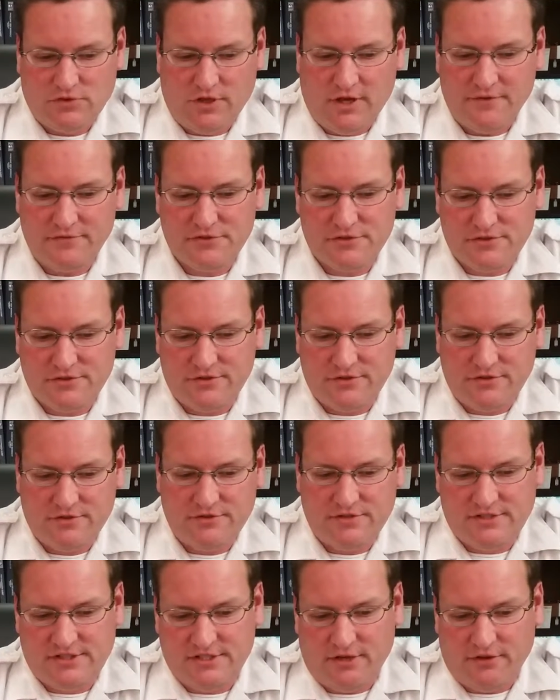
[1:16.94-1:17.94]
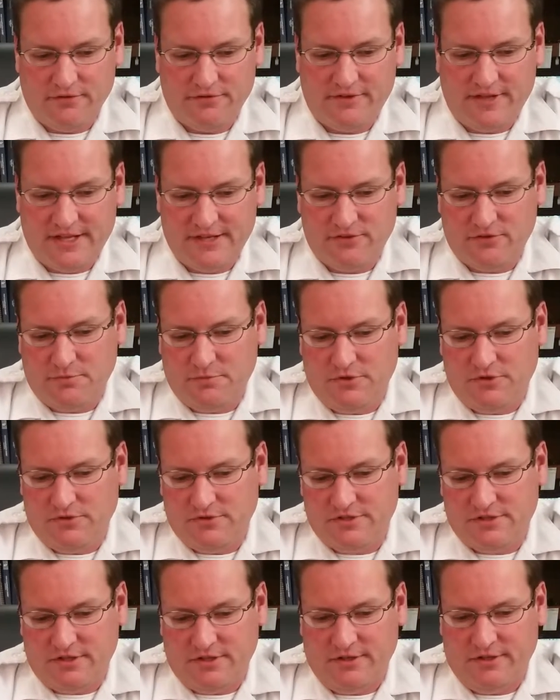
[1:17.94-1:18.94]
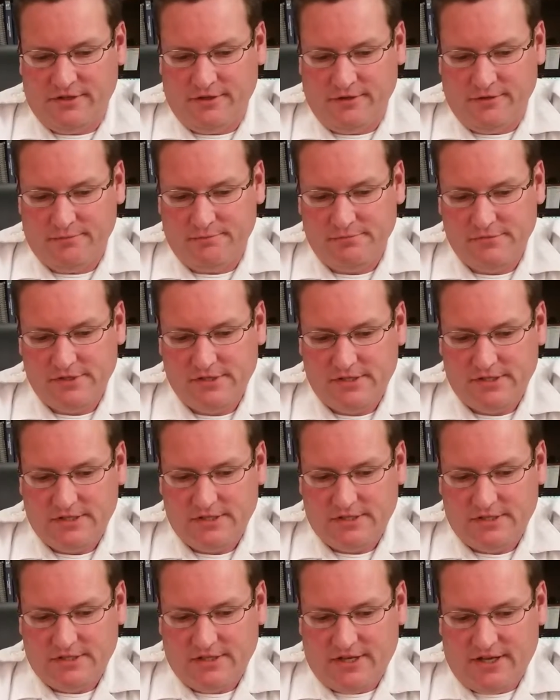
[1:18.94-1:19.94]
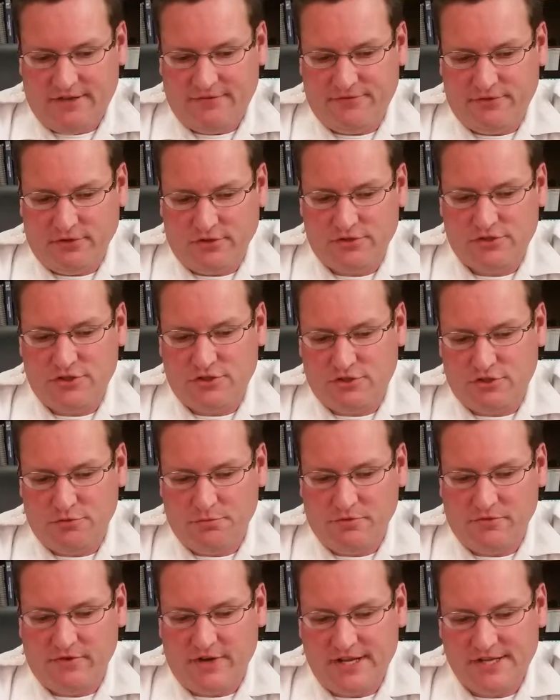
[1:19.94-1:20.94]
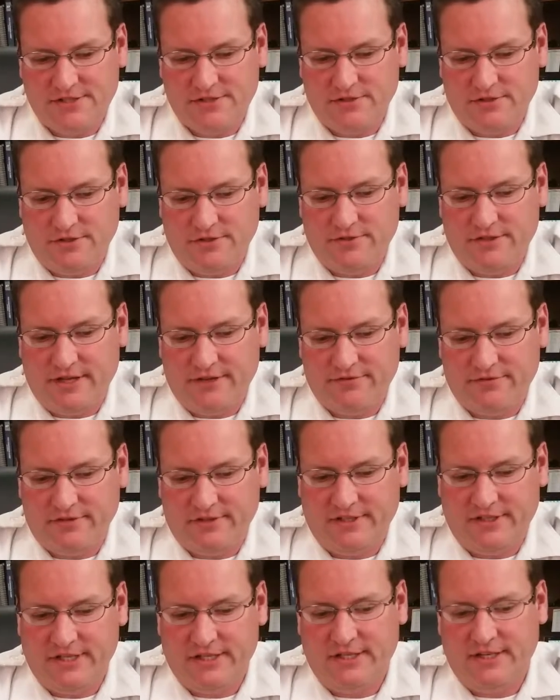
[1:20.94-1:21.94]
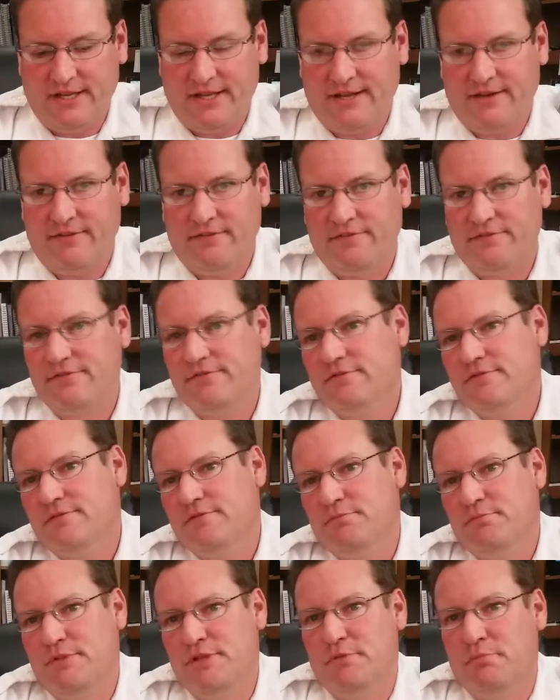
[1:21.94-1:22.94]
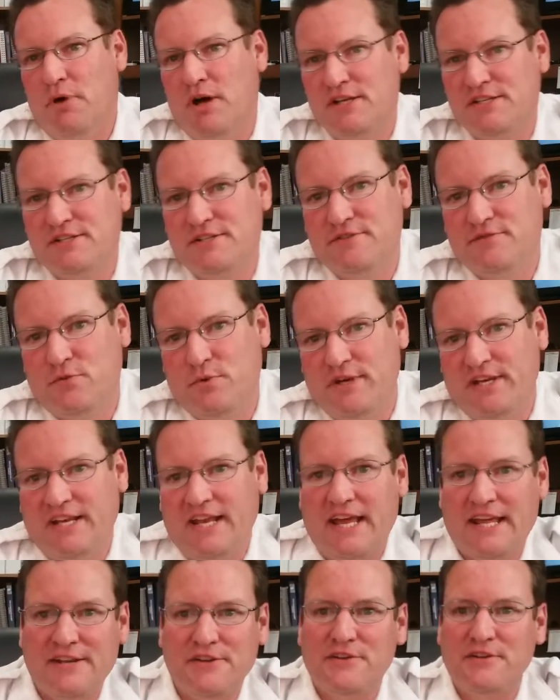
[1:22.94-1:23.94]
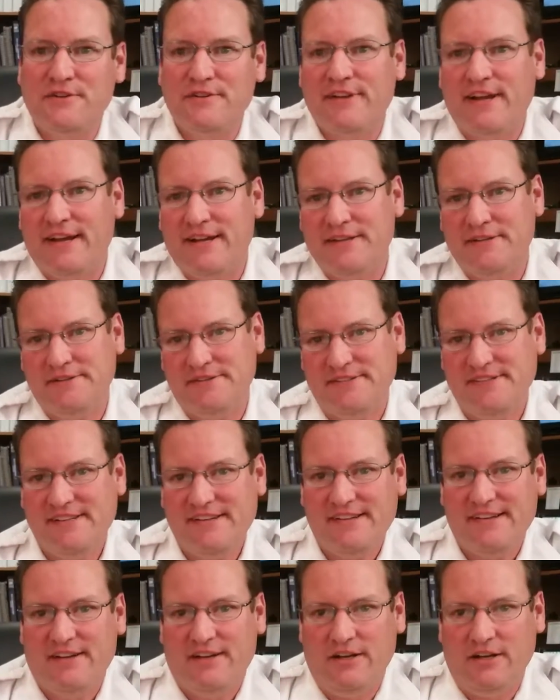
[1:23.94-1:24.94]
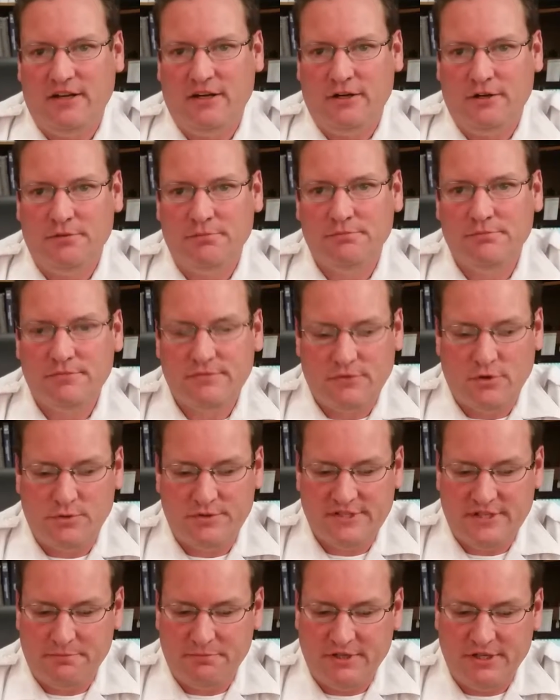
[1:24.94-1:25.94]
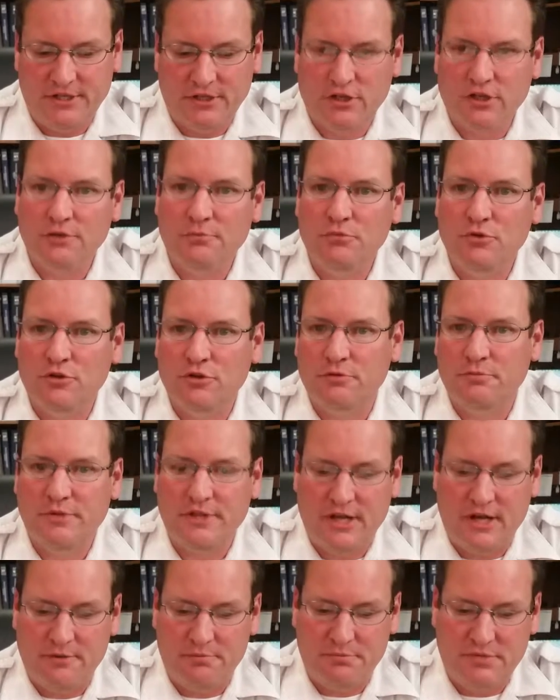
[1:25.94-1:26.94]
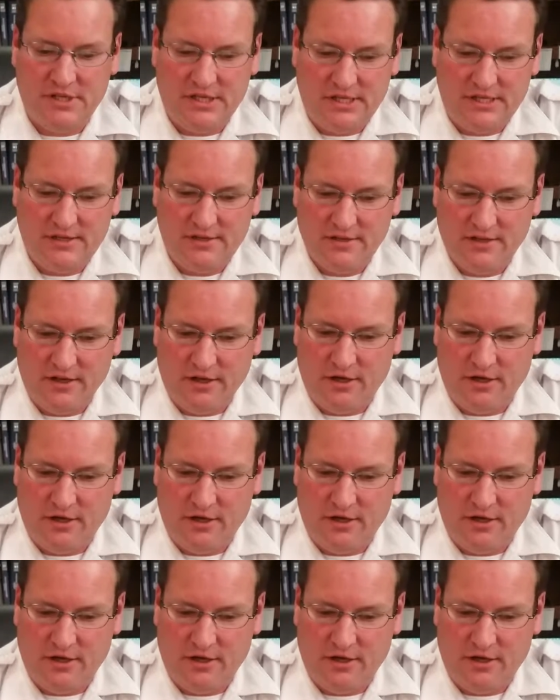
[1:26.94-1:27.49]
Officer self-attributes. I feel as a supervisor, you definitely need to be the positive winning attitude guy. Always be in a good mood, be upbeat,